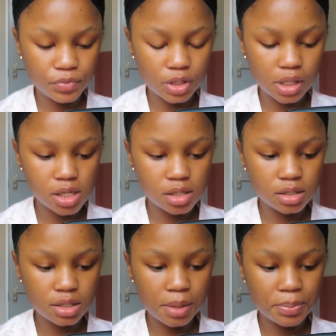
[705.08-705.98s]

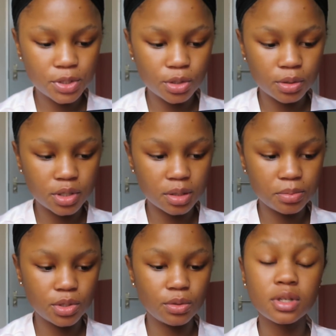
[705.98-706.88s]
Today's episode is
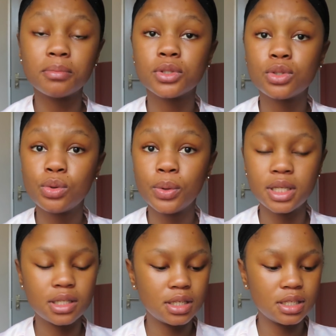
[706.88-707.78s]
episode number
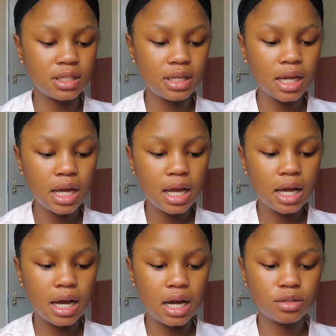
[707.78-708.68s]
20,
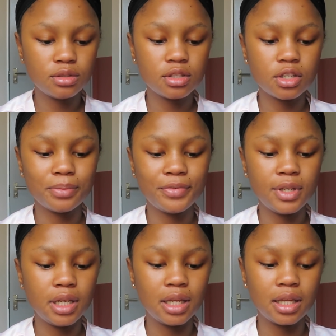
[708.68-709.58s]
how to stop
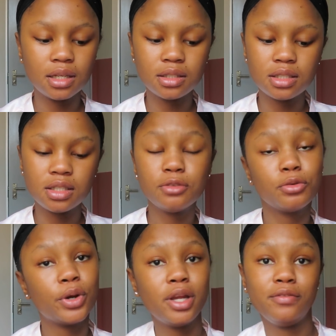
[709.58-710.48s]
feeling guilty
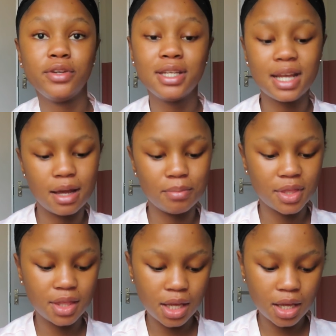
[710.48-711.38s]
for every
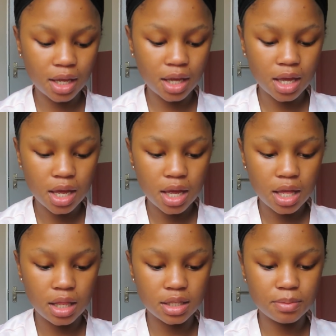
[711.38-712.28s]
damn thing.
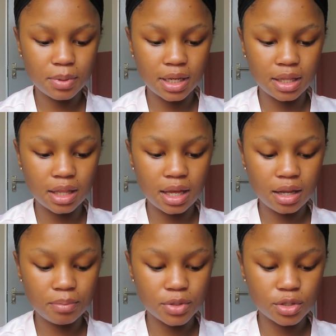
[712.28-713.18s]
Let's play
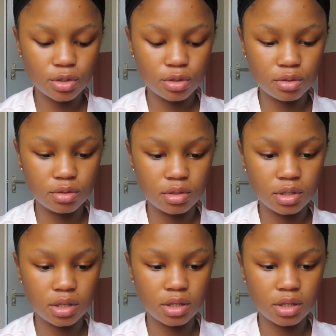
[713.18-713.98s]
that episode.